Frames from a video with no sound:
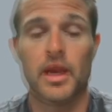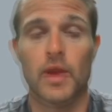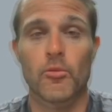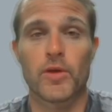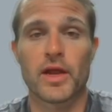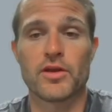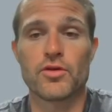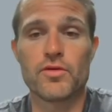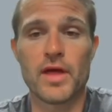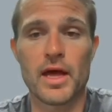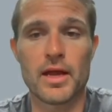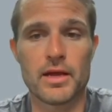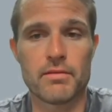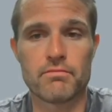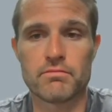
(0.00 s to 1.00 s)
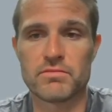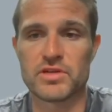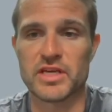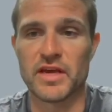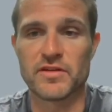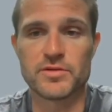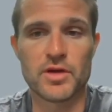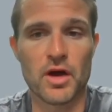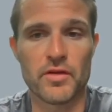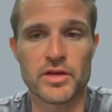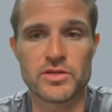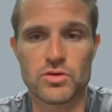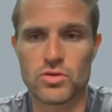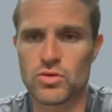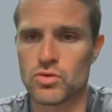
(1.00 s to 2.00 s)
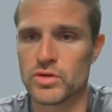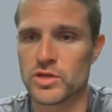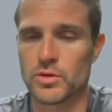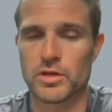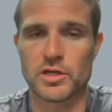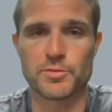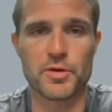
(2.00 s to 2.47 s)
and when I do that, it gives me all these, ooh, this one looks